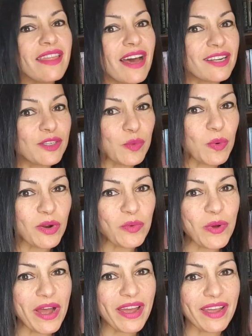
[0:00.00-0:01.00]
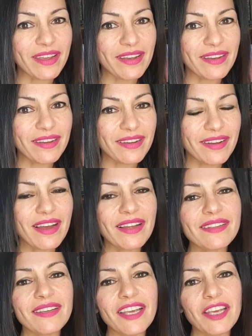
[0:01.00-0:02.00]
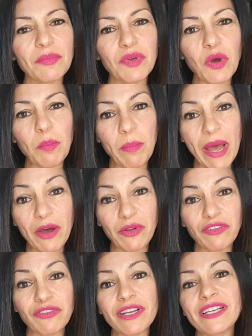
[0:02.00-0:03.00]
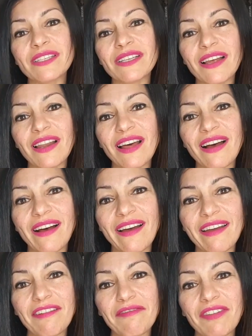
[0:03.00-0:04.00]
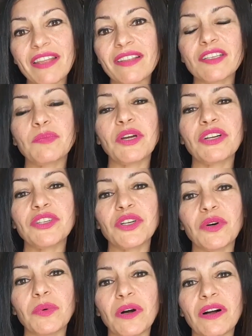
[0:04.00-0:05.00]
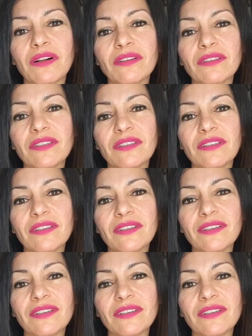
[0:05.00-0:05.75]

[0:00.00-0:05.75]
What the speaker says: And that is one way to keep your boundaries alive in the spiritual world,